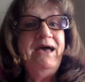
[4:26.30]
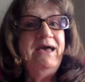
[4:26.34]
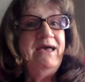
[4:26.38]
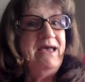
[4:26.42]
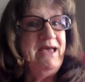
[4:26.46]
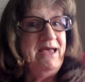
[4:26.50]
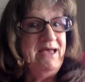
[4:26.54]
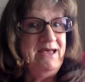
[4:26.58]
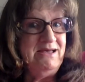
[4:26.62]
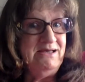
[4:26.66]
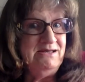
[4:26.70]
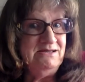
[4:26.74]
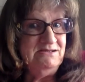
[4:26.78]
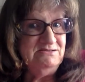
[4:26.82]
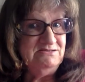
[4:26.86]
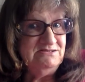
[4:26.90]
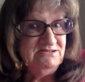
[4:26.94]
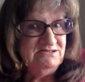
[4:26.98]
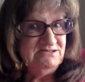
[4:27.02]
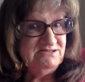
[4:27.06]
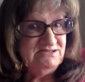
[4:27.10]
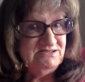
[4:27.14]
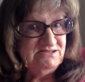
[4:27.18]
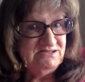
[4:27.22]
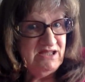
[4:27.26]
and
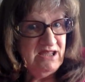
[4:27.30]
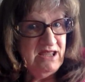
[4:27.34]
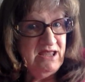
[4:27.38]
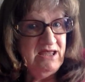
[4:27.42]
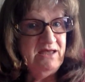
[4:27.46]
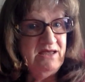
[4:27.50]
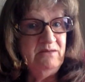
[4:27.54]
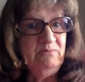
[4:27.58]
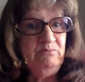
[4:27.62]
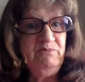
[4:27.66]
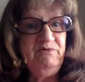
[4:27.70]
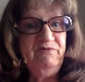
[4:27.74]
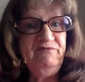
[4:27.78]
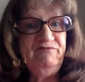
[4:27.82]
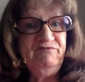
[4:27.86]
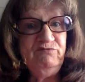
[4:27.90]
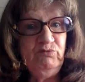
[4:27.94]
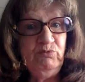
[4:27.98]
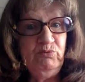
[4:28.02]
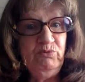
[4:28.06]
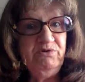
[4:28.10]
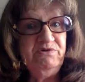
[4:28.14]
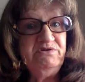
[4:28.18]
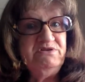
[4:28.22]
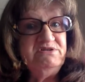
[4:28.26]
to stand
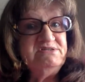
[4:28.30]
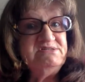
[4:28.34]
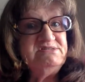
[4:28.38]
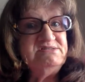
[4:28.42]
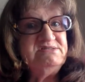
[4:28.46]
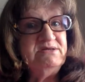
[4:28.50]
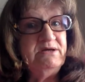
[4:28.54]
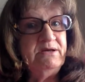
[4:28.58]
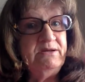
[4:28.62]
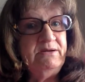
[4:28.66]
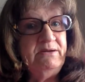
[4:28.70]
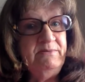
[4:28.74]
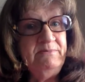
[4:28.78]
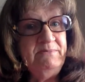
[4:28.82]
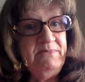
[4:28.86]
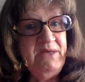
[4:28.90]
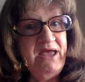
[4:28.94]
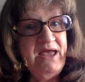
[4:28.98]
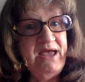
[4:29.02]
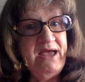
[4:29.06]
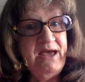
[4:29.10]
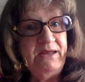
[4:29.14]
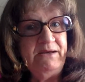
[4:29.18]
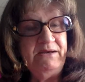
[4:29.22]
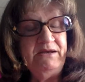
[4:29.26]
before the Son of
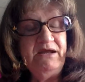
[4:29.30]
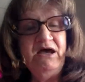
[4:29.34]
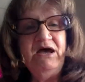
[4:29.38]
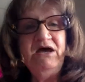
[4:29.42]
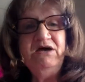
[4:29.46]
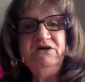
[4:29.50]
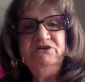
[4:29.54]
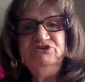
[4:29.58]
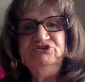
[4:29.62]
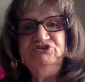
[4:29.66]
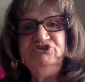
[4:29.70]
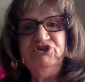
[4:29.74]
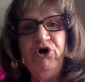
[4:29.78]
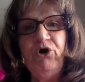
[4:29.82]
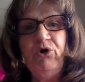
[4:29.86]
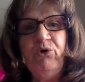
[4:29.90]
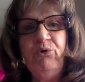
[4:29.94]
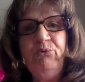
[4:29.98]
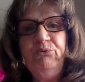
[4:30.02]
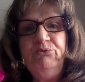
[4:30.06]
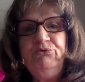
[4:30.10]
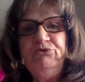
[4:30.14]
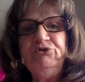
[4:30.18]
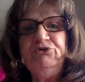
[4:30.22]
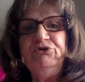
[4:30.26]
Man.
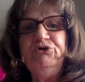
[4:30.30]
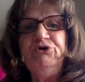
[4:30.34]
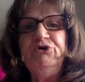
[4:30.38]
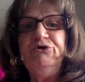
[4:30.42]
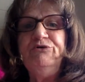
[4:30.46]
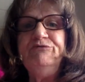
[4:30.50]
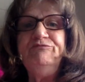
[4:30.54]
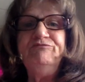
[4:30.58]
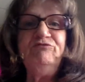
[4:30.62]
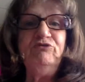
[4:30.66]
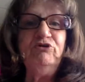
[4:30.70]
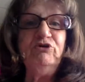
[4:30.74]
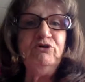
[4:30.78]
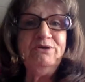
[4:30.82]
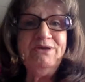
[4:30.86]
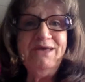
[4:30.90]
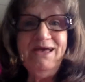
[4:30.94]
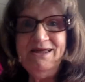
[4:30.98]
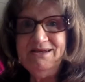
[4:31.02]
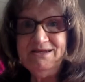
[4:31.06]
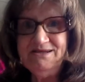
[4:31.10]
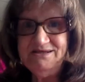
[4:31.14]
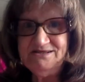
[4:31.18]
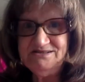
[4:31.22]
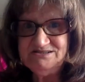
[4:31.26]
Don't
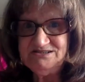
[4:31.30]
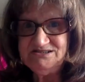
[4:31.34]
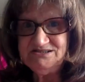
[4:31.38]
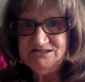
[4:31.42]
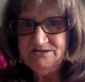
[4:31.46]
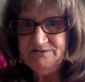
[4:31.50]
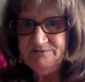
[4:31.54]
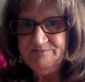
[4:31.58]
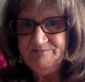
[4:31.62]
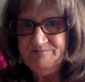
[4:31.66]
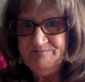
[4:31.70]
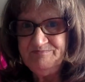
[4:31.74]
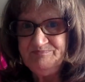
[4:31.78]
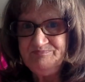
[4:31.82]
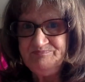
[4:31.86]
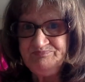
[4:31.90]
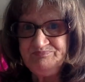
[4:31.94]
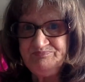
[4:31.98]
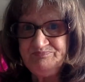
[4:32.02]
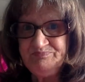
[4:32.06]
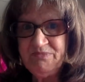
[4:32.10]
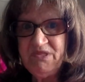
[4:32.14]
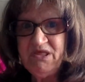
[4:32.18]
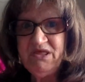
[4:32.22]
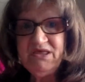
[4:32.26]
forget it.
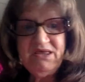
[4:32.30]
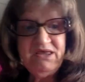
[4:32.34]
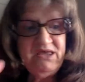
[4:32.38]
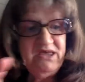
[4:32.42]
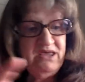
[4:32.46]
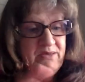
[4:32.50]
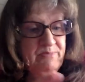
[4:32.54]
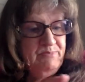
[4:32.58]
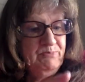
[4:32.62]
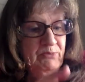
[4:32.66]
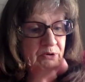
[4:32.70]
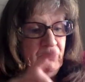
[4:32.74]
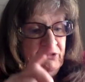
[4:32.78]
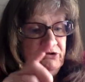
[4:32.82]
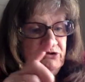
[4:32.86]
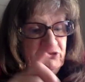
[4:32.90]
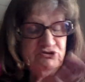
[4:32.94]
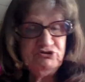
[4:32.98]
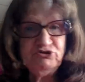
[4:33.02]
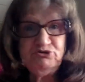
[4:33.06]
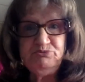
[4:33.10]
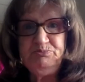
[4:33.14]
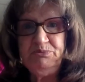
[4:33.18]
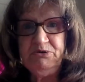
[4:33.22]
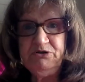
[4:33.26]
Keep on
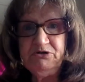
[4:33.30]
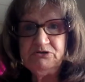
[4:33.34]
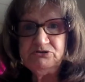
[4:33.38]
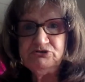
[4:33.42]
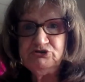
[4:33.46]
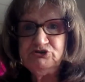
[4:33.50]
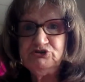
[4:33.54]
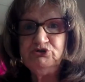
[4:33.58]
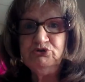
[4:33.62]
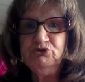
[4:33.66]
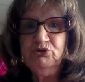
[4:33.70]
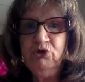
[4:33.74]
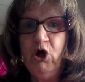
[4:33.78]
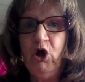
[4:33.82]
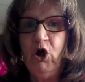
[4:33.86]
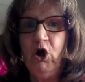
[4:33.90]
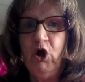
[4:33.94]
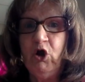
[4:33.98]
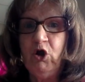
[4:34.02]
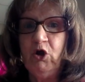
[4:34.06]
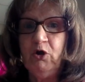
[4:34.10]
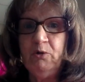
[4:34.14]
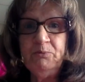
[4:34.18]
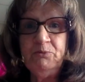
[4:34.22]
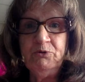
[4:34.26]
your spiritual
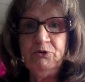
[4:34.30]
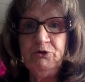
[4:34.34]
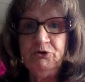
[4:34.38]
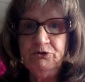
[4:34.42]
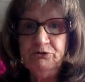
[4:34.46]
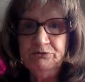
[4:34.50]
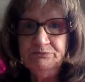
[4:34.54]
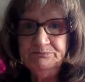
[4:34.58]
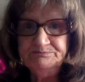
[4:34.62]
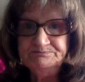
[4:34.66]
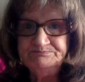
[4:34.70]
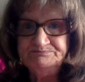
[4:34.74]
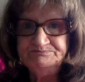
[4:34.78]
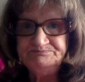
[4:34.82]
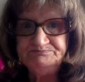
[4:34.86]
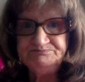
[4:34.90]
armor.